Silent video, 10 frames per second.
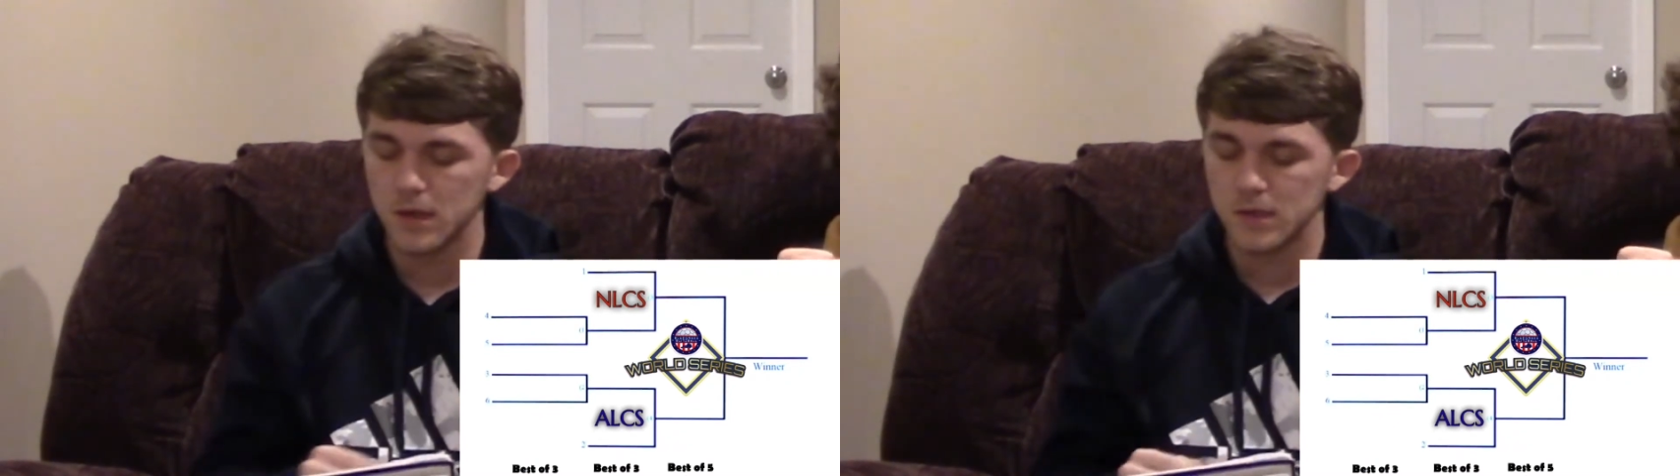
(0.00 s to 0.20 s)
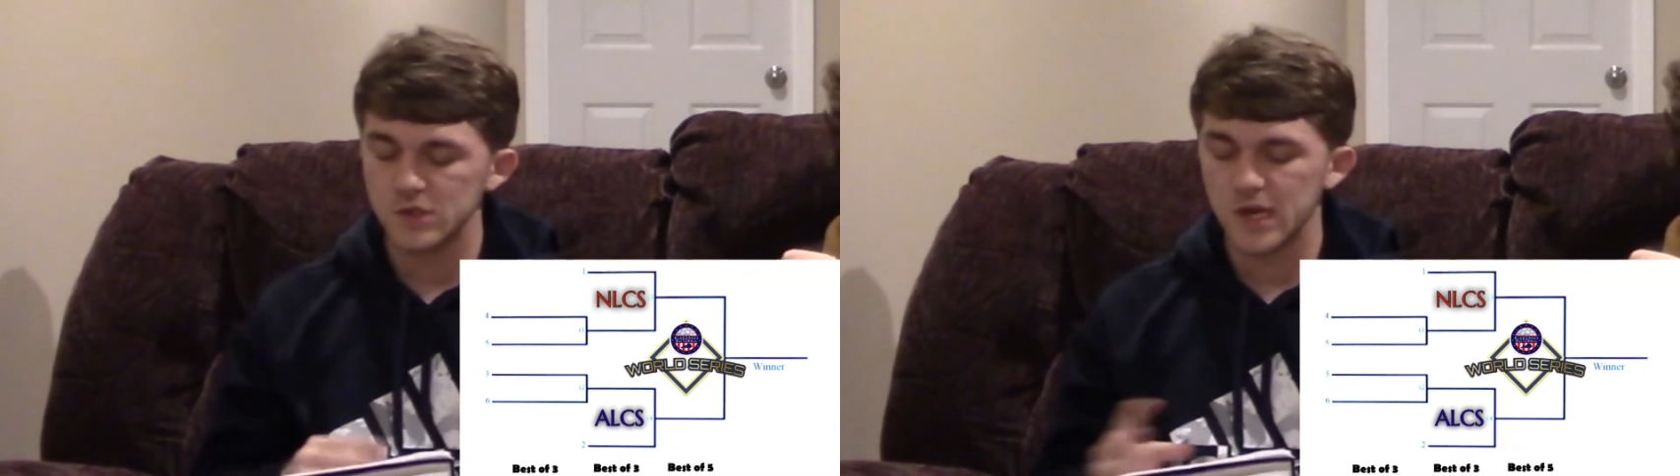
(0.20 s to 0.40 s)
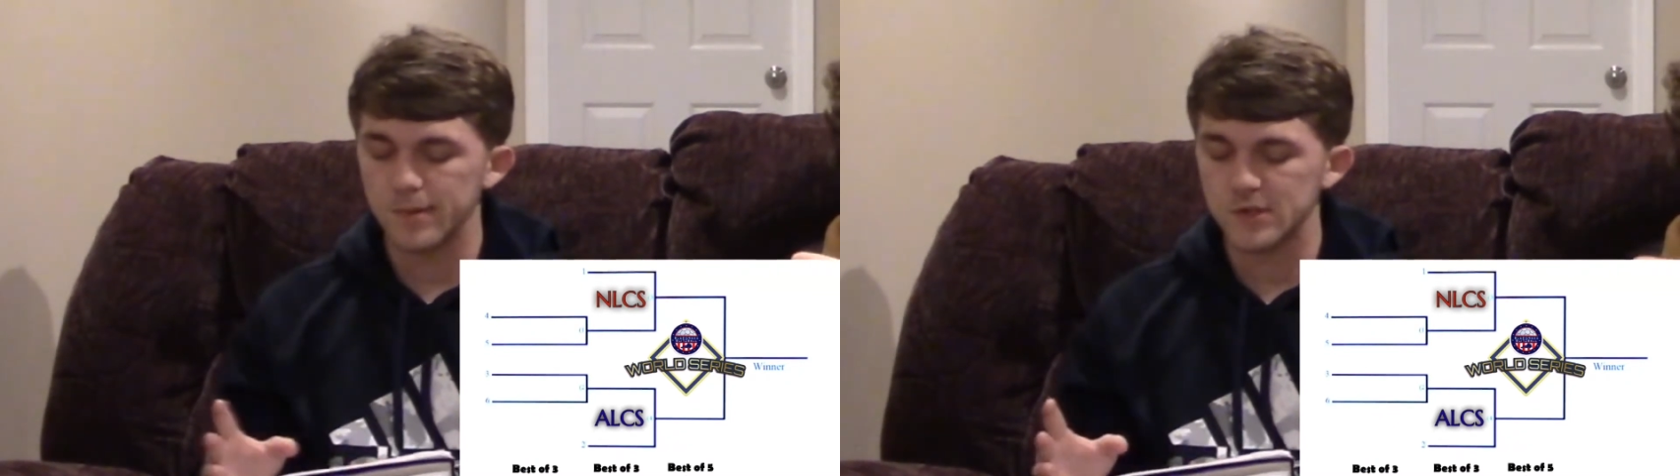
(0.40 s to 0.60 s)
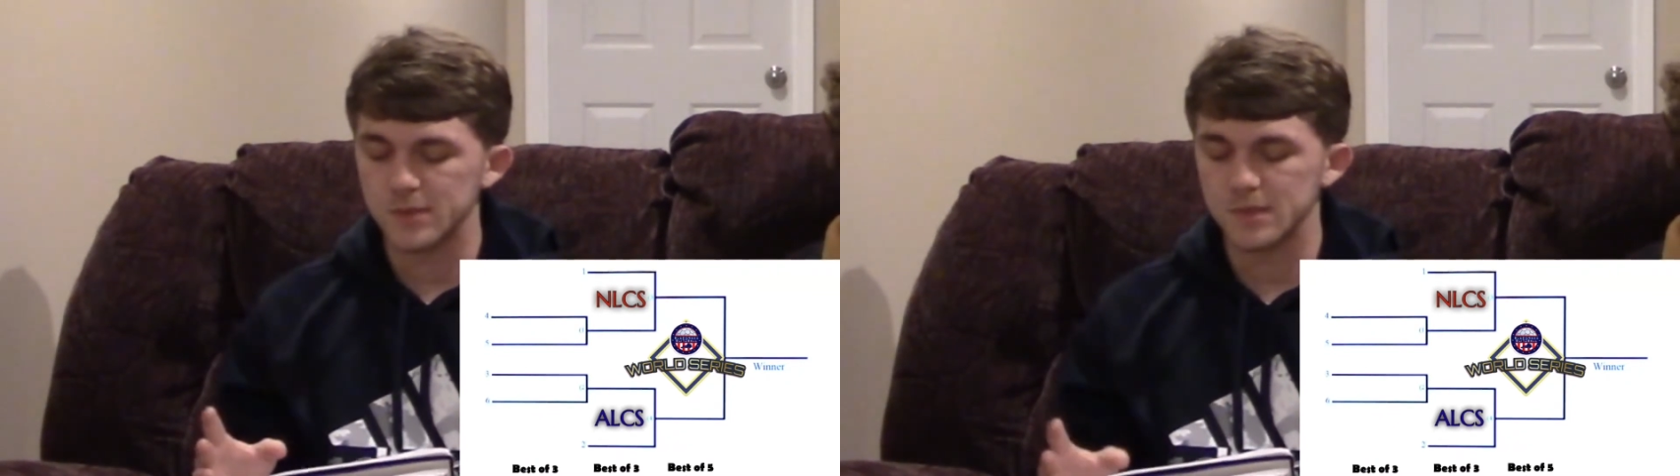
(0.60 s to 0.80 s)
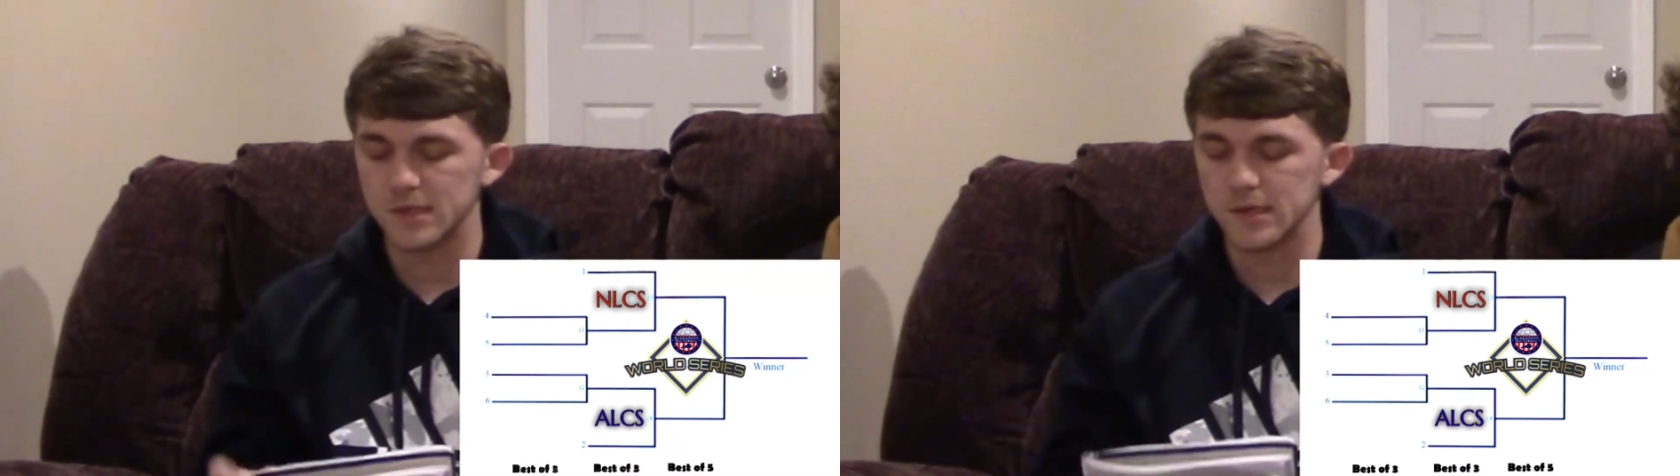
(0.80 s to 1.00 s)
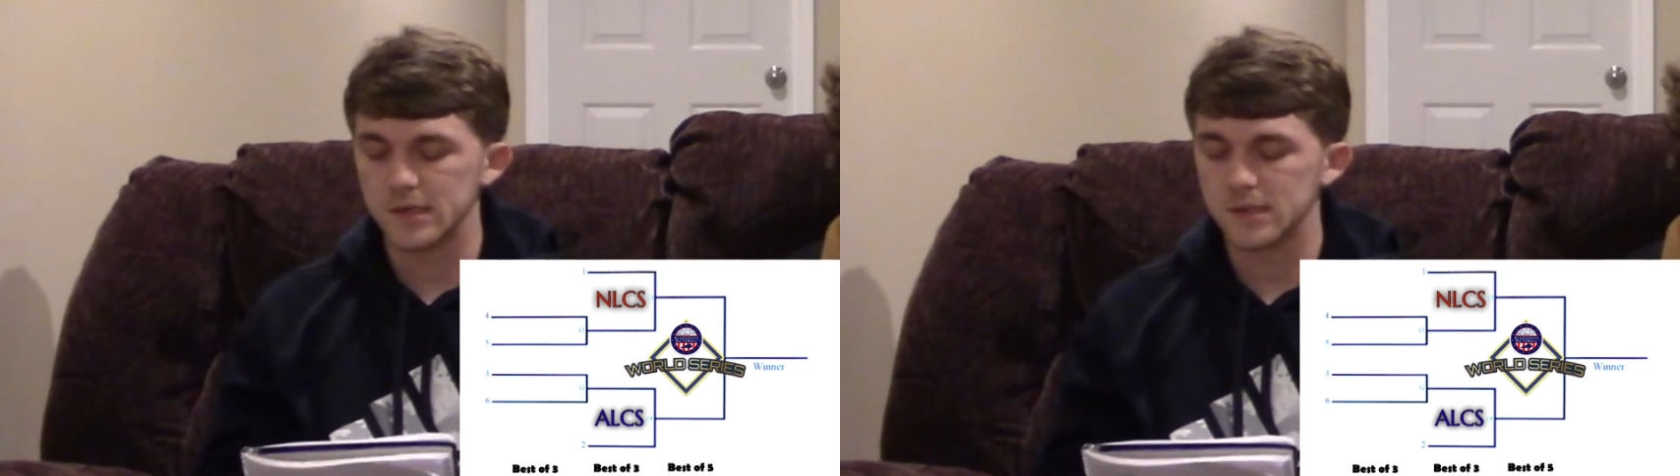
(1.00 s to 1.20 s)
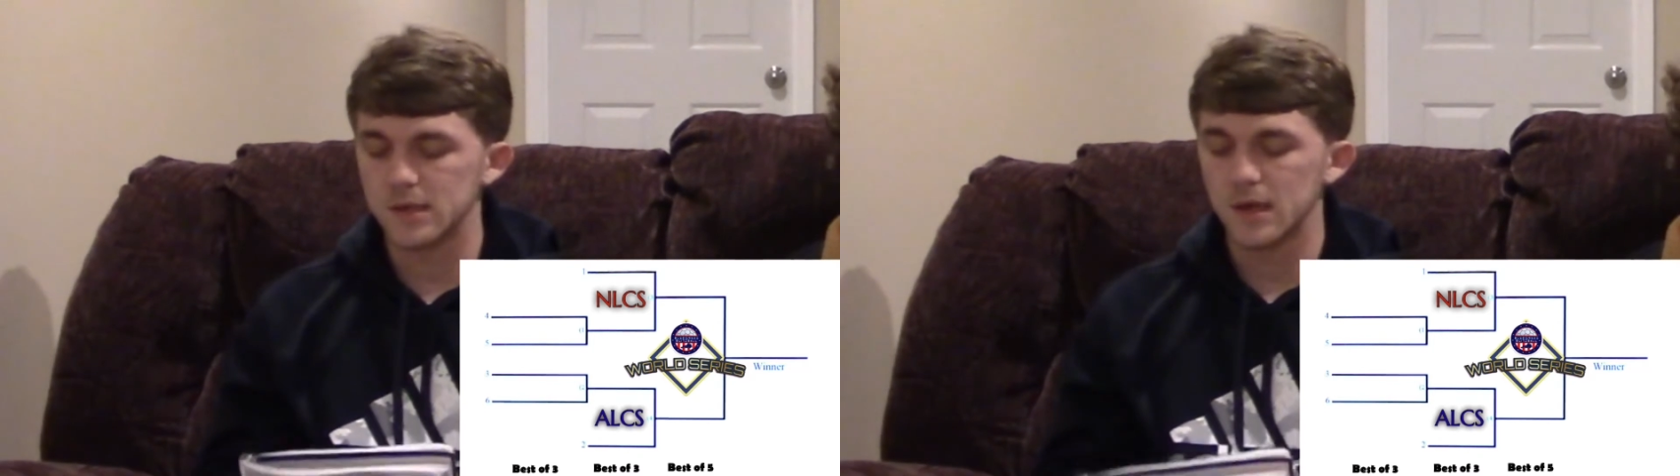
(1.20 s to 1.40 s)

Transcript: the championship series,